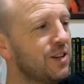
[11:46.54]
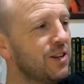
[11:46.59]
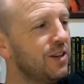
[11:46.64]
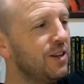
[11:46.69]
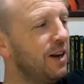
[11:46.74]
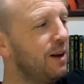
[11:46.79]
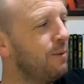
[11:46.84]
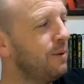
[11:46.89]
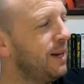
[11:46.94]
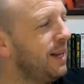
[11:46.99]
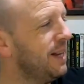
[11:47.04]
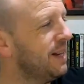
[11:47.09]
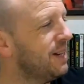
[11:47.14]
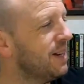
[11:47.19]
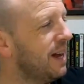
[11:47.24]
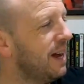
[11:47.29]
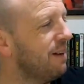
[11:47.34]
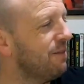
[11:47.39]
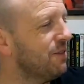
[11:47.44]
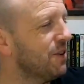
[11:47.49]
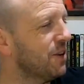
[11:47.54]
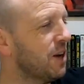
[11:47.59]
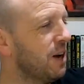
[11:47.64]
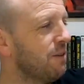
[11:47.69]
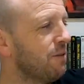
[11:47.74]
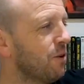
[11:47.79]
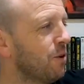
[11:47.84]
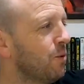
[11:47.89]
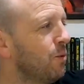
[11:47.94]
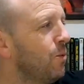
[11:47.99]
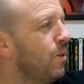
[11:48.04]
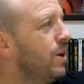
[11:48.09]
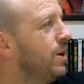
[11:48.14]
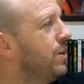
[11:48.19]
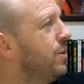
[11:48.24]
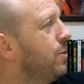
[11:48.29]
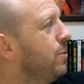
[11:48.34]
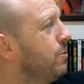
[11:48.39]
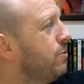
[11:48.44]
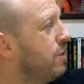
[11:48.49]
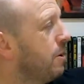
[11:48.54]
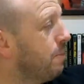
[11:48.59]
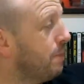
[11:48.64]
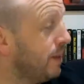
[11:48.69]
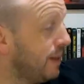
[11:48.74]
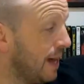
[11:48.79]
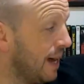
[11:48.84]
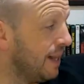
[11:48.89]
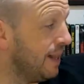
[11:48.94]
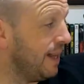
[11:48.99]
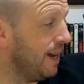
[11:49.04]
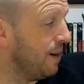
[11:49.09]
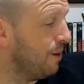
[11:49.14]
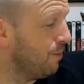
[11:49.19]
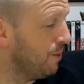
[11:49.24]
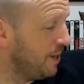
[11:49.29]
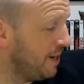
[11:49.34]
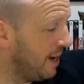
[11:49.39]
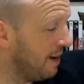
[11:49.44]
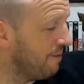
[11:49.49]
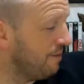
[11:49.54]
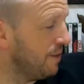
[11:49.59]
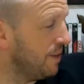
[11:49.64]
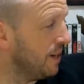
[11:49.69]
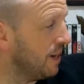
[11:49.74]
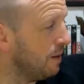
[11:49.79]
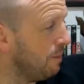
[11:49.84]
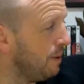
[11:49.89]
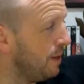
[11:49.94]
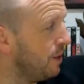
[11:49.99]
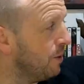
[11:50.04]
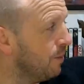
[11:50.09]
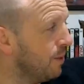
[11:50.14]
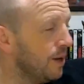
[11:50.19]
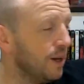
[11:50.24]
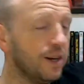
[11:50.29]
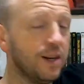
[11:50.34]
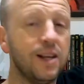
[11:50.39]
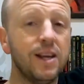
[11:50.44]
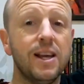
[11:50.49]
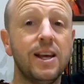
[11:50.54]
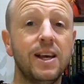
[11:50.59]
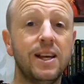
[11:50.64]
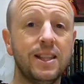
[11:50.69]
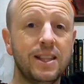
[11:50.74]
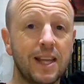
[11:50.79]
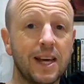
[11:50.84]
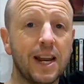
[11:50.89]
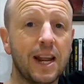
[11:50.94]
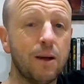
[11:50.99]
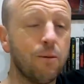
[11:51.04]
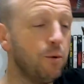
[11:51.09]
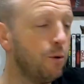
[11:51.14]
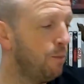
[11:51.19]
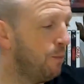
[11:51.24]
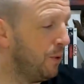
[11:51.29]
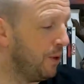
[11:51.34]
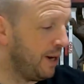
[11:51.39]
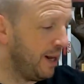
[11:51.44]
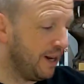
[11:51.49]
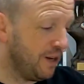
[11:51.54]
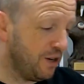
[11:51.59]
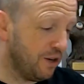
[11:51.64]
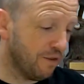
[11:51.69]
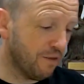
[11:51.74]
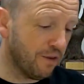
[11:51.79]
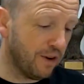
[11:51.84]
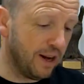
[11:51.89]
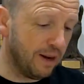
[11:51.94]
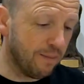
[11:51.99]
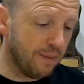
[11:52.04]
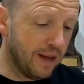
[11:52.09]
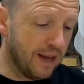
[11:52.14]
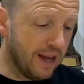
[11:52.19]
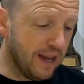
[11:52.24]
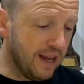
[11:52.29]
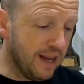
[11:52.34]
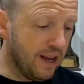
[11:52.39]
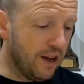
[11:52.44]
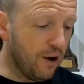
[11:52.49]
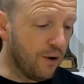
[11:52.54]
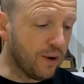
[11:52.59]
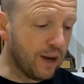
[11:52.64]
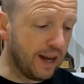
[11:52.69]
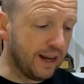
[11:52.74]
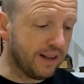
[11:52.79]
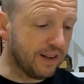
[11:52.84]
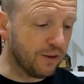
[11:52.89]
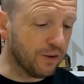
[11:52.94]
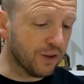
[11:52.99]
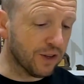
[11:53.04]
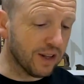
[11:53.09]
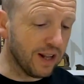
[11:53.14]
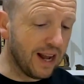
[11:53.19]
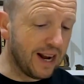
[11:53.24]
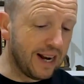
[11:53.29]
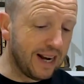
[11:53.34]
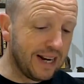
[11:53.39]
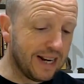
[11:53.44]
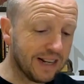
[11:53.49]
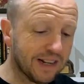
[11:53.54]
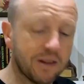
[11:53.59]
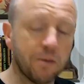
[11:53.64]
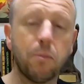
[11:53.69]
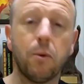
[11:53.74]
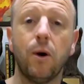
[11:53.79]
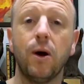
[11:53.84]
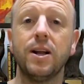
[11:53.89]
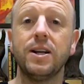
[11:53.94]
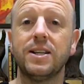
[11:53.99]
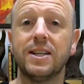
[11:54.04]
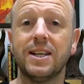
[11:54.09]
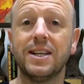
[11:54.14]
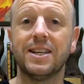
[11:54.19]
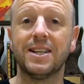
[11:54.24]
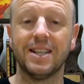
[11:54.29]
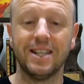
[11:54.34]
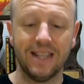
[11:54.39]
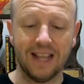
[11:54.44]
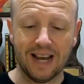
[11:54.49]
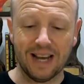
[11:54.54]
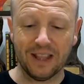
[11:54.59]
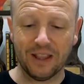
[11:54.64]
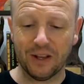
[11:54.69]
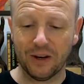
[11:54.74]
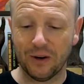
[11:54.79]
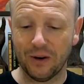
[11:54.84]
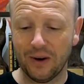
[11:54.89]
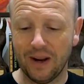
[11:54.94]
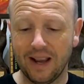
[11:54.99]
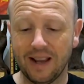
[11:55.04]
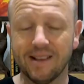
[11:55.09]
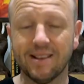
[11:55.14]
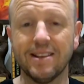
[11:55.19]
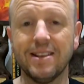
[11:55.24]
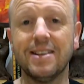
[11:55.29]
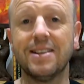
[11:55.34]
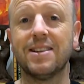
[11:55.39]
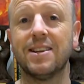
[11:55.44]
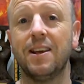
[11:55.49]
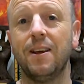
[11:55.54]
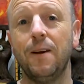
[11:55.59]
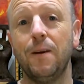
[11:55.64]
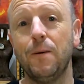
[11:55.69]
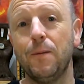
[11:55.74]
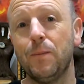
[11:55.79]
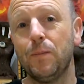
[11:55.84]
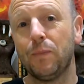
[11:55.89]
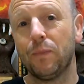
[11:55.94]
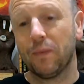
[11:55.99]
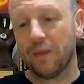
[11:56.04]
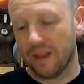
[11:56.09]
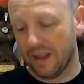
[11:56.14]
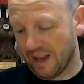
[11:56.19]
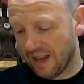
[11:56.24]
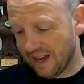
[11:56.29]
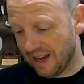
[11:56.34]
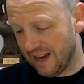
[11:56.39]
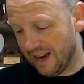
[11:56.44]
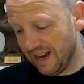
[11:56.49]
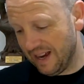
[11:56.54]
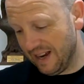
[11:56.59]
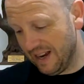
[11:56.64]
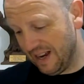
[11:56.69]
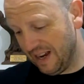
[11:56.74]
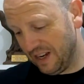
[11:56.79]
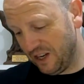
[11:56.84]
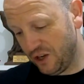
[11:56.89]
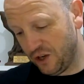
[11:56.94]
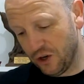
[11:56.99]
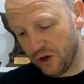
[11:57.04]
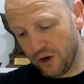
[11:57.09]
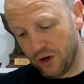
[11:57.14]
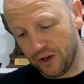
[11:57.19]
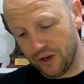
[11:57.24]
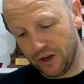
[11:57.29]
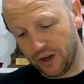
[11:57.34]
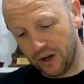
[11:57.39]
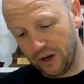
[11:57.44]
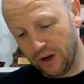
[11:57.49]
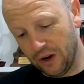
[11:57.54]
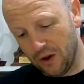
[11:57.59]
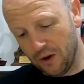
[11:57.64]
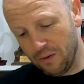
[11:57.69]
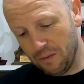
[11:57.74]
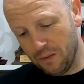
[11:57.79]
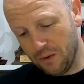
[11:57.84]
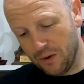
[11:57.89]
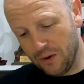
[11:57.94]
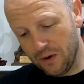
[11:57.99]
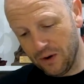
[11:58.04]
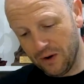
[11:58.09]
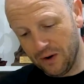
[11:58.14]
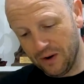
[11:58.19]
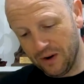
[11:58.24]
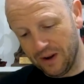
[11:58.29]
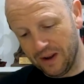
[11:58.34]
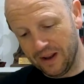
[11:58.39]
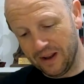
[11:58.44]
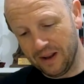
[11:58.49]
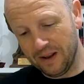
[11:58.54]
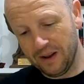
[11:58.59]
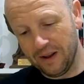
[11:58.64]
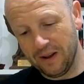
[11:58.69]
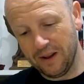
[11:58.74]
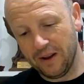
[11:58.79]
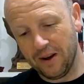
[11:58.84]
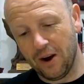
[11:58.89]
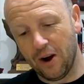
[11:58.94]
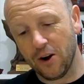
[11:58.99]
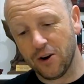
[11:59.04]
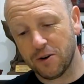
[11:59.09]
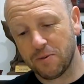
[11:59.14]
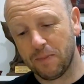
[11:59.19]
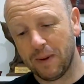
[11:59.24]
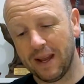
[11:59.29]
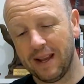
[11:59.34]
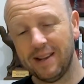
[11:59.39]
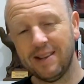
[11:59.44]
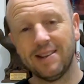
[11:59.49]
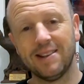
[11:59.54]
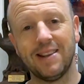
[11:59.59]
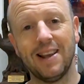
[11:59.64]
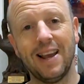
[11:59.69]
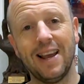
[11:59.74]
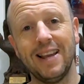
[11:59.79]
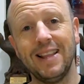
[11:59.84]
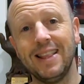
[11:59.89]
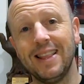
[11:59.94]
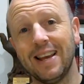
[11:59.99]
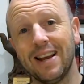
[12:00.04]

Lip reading: to have to cover one of those up. But that there would definitely be the one that I would put into frame. Okay, so slightly disappointed that there isn't a Sean Longmore art piece in